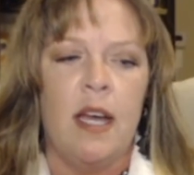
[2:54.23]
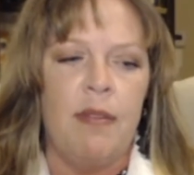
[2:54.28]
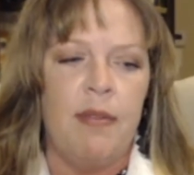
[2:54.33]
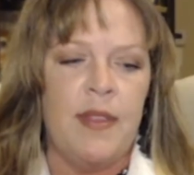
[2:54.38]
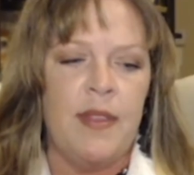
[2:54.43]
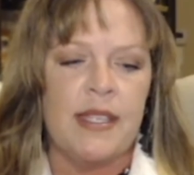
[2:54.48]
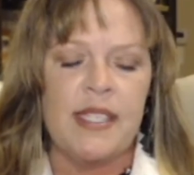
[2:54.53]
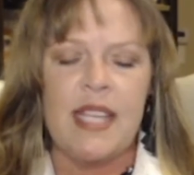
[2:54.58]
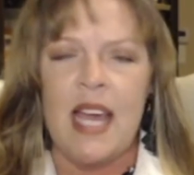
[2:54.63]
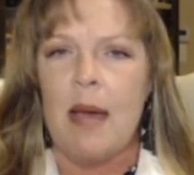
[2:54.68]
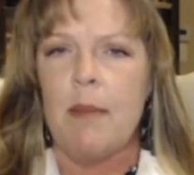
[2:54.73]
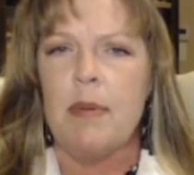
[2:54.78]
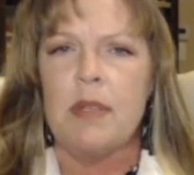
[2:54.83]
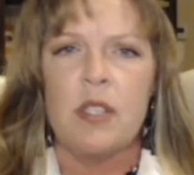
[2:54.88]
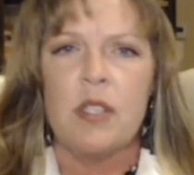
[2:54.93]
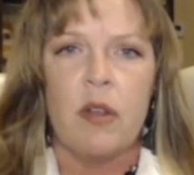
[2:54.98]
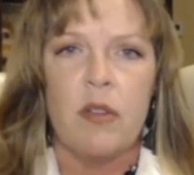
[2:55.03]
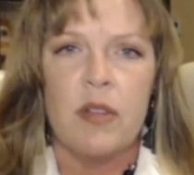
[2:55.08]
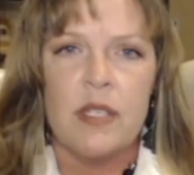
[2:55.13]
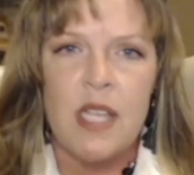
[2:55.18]
This happens
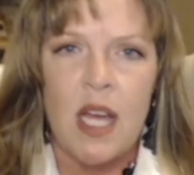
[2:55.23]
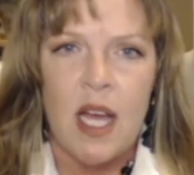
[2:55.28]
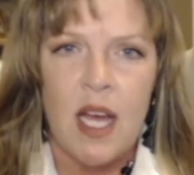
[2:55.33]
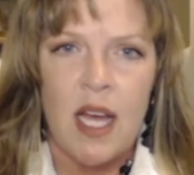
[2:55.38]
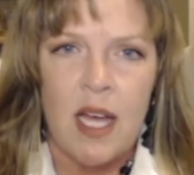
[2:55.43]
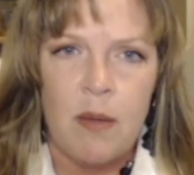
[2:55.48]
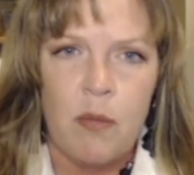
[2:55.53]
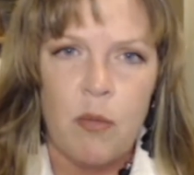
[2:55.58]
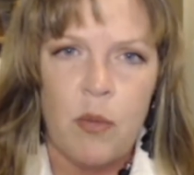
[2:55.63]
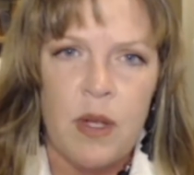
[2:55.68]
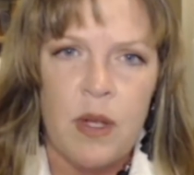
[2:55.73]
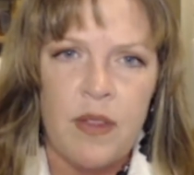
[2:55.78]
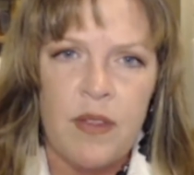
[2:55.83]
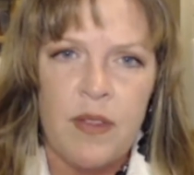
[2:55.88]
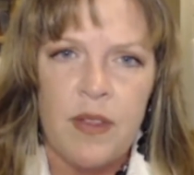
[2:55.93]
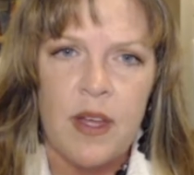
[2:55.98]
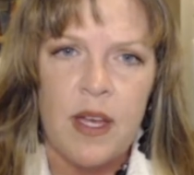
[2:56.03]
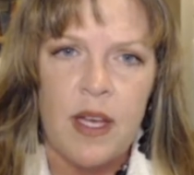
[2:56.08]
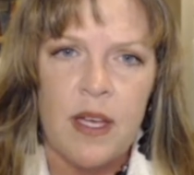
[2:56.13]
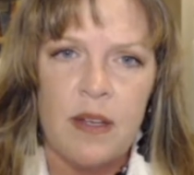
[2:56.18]
all the time
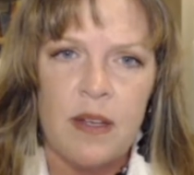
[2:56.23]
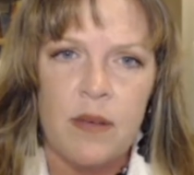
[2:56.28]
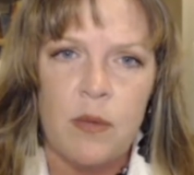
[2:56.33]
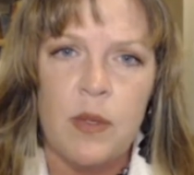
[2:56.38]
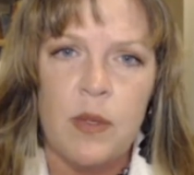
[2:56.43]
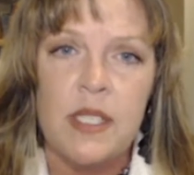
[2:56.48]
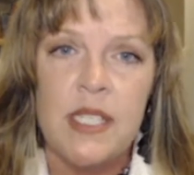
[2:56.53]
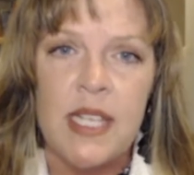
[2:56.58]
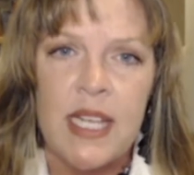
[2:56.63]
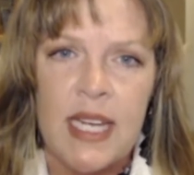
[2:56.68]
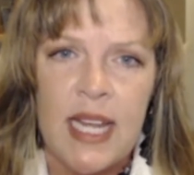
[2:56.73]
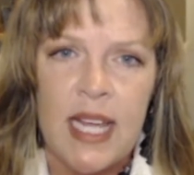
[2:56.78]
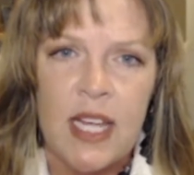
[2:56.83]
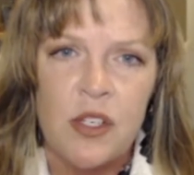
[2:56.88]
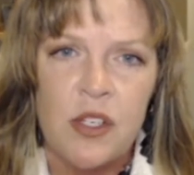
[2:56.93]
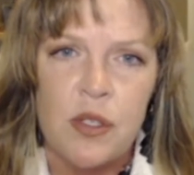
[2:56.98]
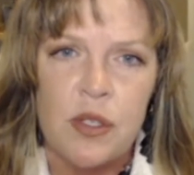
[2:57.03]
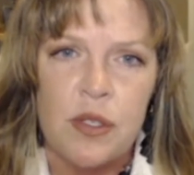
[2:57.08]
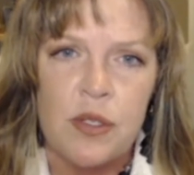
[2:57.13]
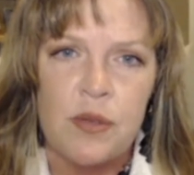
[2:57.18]
with
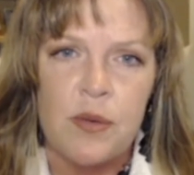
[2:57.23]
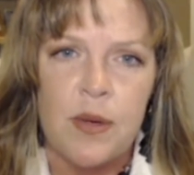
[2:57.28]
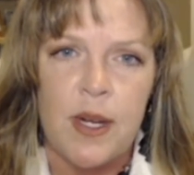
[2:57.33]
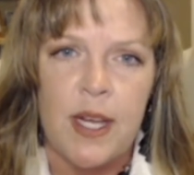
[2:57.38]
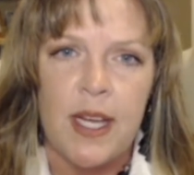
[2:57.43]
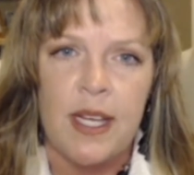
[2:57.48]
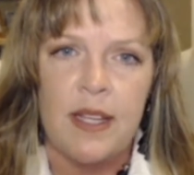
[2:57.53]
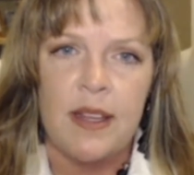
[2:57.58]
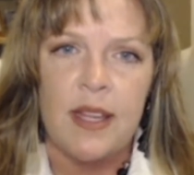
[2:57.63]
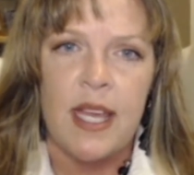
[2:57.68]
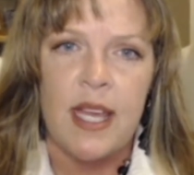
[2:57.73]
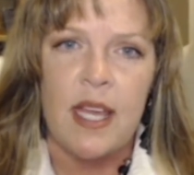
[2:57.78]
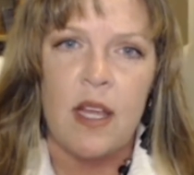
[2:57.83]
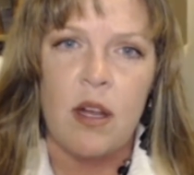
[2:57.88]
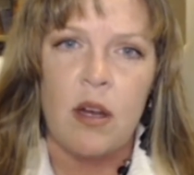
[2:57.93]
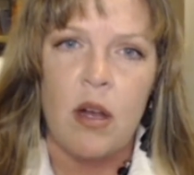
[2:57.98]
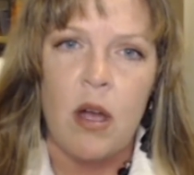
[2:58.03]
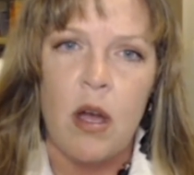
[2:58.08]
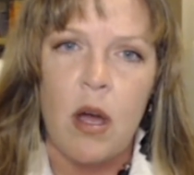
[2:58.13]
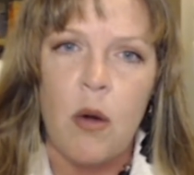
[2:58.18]
teenagers, right? They
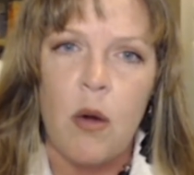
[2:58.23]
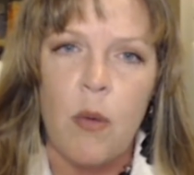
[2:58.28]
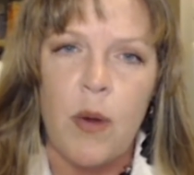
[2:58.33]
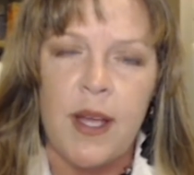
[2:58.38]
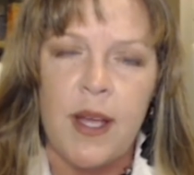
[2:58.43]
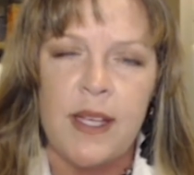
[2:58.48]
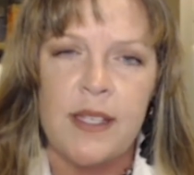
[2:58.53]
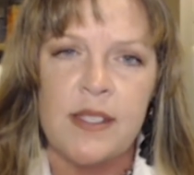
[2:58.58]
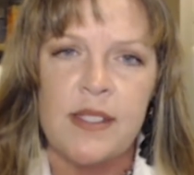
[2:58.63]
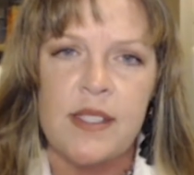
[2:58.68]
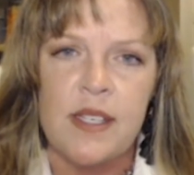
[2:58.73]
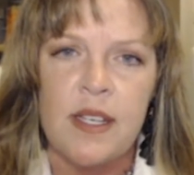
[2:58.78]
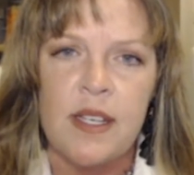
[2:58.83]
are always